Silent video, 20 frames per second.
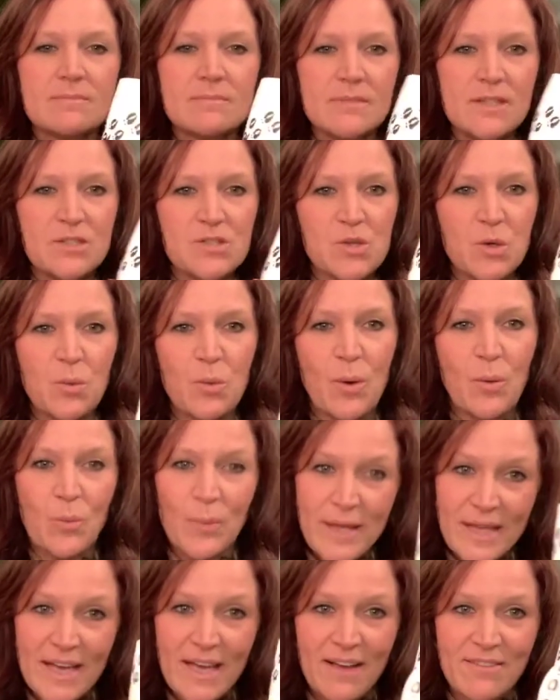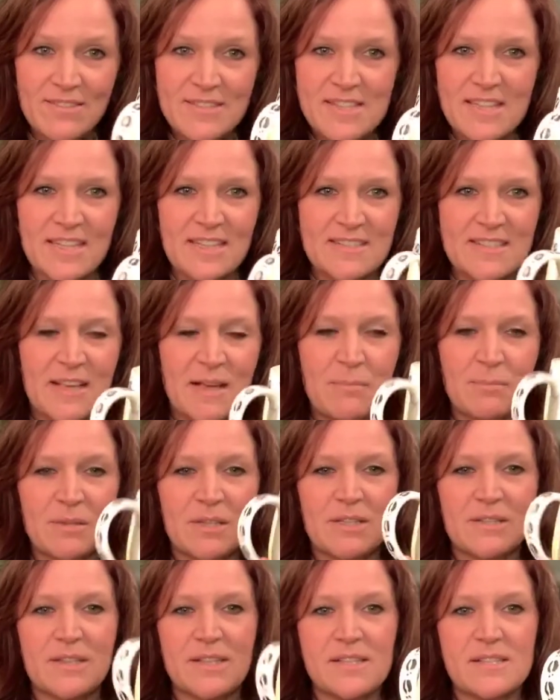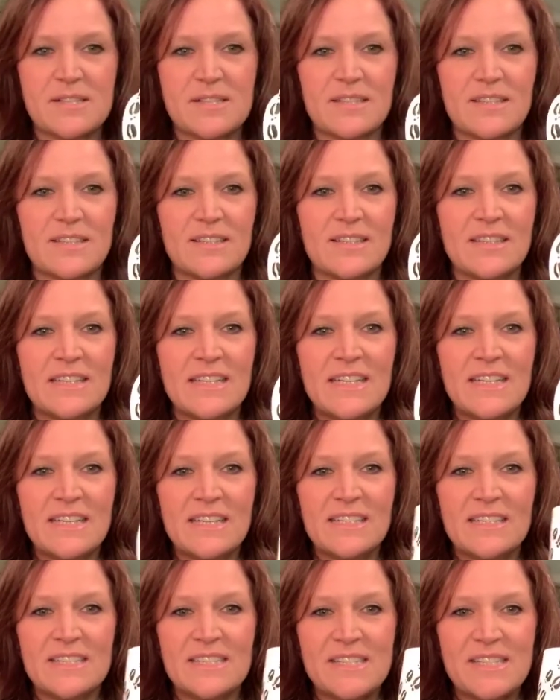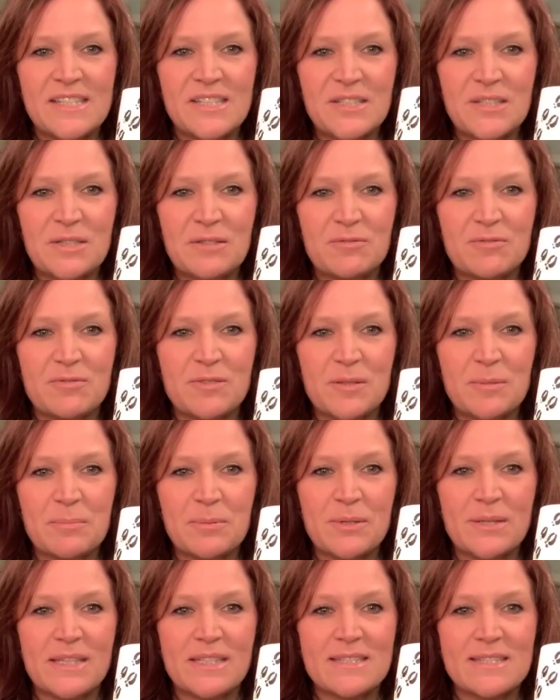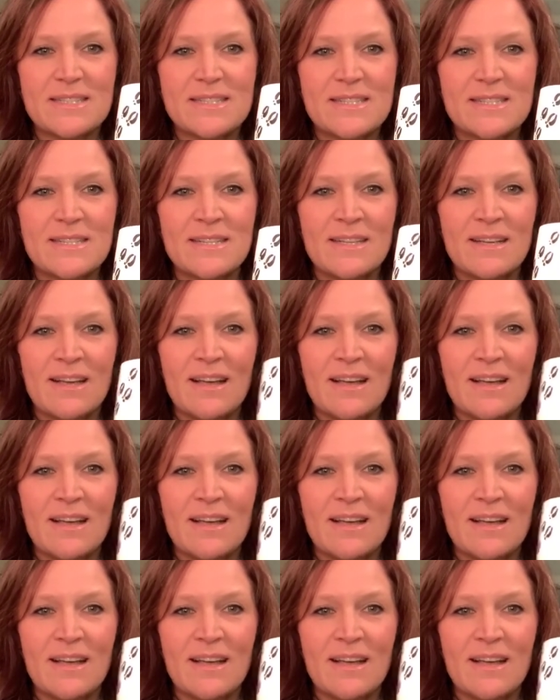So what we have as an example are these little deer footprint